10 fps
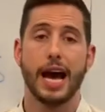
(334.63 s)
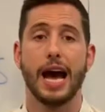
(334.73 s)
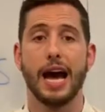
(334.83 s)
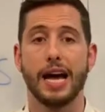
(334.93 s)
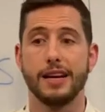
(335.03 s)

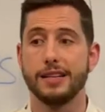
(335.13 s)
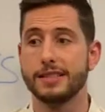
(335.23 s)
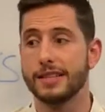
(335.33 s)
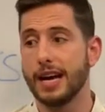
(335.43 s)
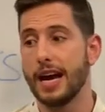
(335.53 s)

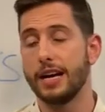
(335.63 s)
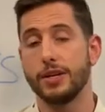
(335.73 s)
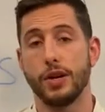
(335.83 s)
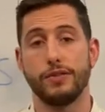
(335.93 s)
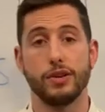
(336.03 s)
And, uh,
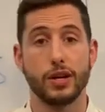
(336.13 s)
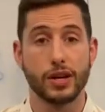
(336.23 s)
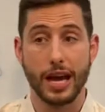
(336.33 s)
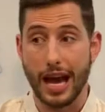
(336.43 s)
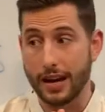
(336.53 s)
you know, if you
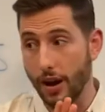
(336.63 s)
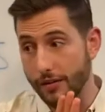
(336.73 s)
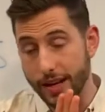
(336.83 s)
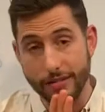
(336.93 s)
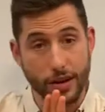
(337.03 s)
look at
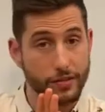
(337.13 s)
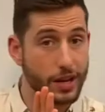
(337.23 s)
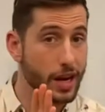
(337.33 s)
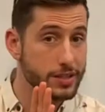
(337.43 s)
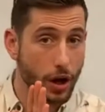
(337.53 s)
over even over the
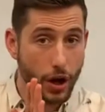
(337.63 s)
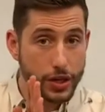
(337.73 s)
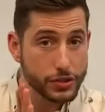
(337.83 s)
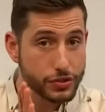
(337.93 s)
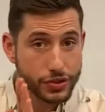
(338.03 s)
last
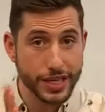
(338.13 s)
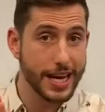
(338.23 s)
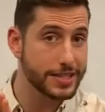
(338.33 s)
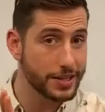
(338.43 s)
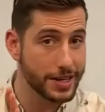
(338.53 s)
hundred
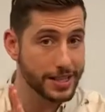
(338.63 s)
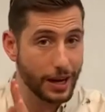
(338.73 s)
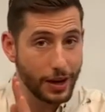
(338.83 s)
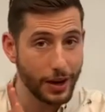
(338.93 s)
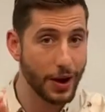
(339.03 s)
years, you know, it's a
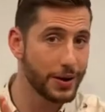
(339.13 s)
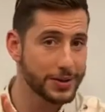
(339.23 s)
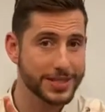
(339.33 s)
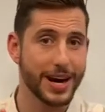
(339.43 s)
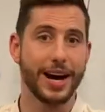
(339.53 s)

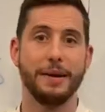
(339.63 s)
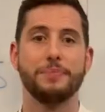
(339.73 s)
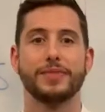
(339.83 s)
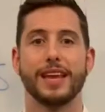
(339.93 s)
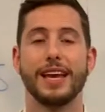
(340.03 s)
long
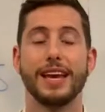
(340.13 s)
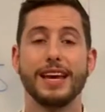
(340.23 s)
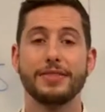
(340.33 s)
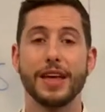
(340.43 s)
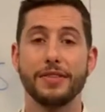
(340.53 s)
time
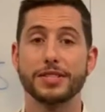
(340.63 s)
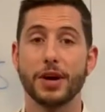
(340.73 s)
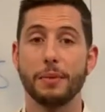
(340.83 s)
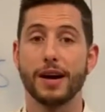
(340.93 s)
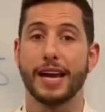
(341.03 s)
then the
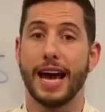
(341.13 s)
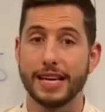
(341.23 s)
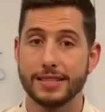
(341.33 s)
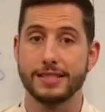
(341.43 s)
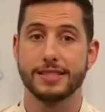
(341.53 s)
stock market
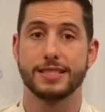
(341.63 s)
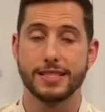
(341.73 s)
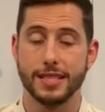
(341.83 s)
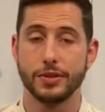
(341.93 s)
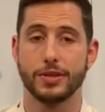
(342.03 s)
has
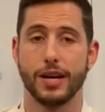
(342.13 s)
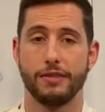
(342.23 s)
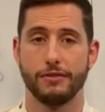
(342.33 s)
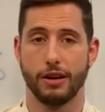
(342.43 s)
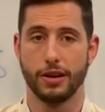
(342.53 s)
still
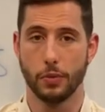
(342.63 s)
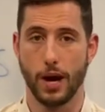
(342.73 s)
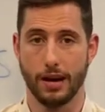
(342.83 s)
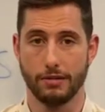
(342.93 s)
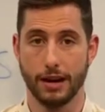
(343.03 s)
done very
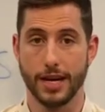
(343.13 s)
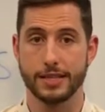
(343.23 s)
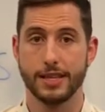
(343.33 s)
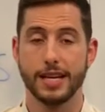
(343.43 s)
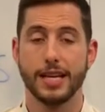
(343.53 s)
well, right?